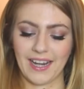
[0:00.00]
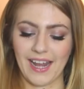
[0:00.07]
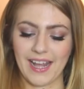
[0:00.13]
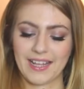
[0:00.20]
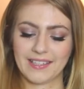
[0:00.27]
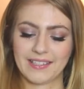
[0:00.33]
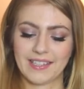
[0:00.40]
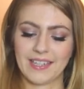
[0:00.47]

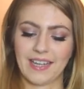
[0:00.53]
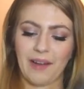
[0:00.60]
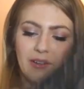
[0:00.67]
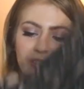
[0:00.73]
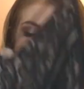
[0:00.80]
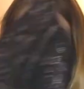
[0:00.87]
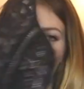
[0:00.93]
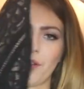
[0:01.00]
lacy
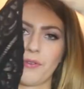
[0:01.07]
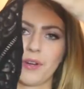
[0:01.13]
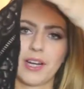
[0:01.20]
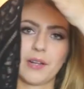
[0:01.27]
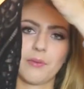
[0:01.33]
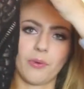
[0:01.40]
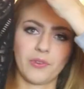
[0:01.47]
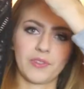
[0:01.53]
cami dress. I
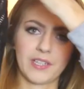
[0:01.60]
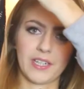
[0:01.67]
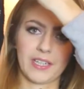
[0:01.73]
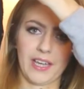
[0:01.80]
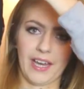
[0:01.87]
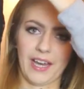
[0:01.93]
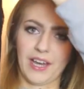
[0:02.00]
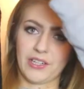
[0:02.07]
really wanted to
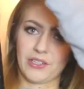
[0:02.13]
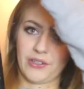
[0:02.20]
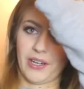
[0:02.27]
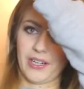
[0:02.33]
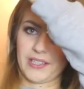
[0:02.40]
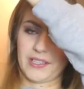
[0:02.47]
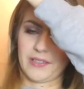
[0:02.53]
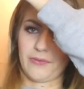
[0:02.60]
get a
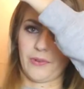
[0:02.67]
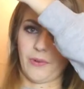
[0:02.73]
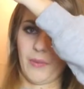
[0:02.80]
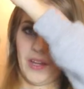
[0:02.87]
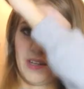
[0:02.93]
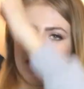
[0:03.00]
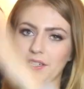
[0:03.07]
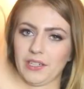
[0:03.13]
dress from
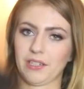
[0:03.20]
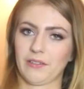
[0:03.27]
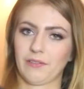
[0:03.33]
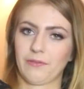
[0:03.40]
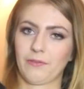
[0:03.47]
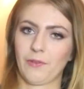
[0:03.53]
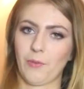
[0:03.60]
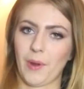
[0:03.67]

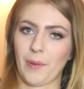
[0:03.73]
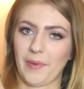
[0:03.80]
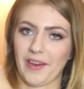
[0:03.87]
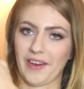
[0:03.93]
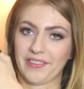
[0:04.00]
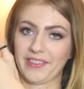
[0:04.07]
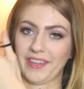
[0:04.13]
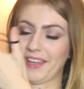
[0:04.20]
London for my
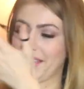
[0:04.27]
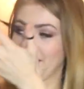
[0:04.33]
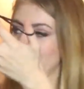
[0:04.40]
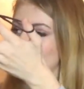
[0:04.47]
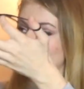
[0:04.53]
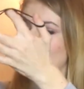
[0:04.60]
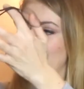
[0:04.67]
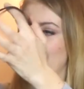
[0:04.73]
birthday
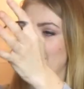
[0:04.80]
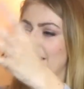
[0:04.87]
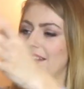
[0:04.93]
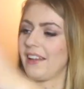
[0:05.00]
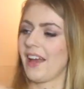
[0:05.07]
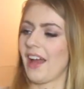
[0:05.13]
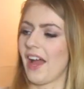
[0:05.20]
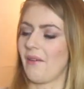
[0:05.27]
to wear,
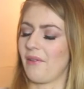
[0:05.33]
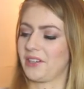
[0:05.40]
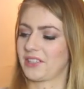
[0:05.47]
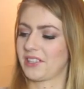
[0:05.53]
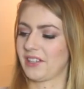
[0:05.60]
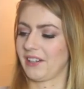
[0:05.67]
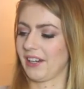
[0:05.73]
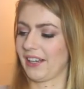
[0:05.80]
and I'll
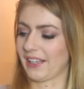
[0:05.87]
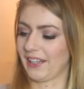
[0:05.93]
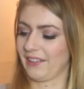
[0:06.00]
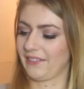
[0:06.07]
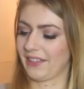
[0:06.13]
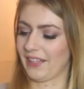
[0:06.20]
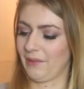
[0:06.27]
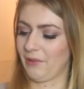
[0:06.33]
show you like a
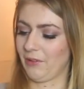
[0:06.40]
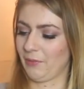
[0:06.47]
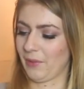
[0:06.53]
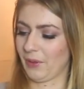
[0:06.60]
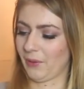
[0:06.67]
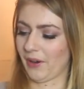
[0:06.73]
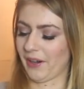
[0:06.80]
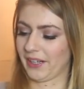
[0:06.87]
little clip
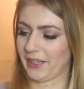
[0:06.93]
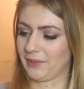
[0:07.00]
of me wearing